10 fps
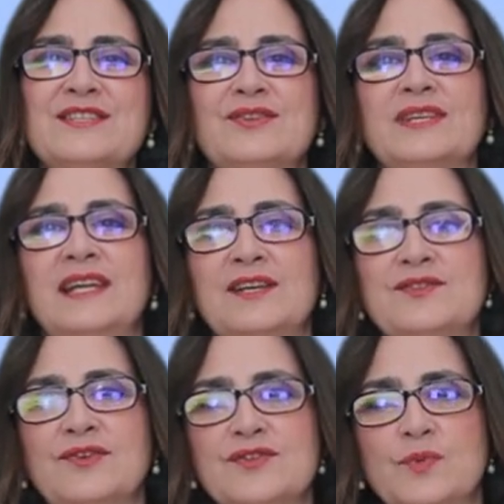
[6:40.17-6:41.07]
So the
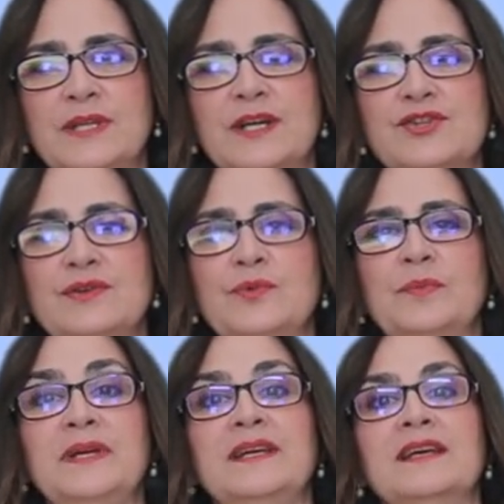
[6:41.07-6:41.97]
next dose reduction
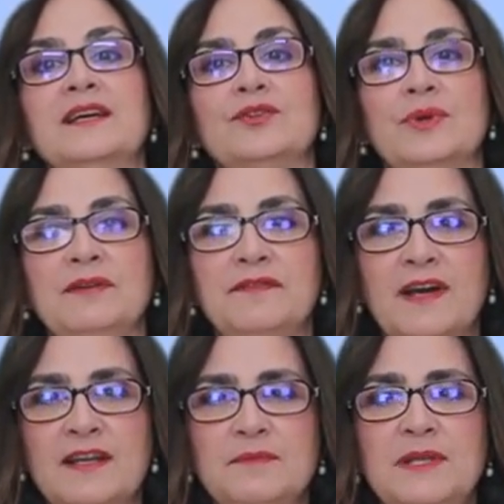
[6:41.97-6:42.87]
will be
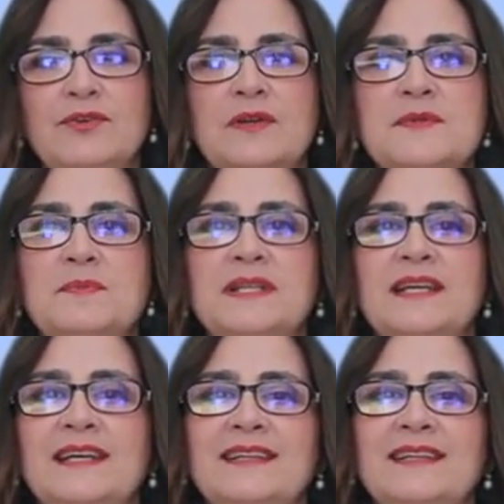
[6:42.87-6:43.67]
25 milligrams per day,